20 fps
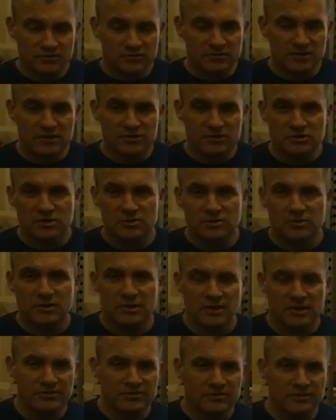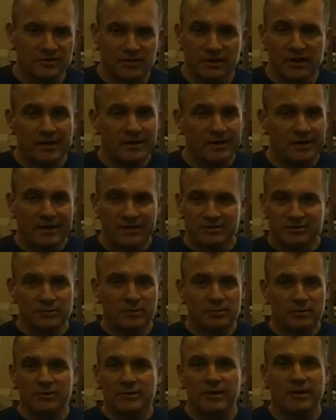Station here at Kansas City. I just
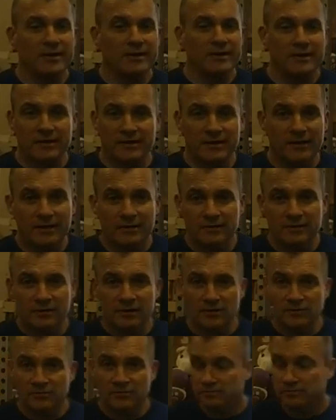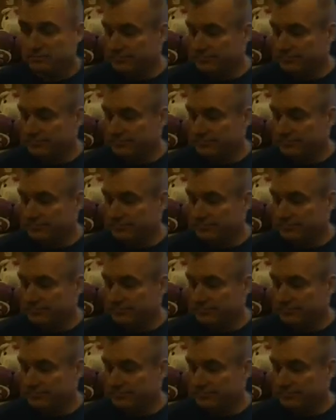put in that, got a lot of love.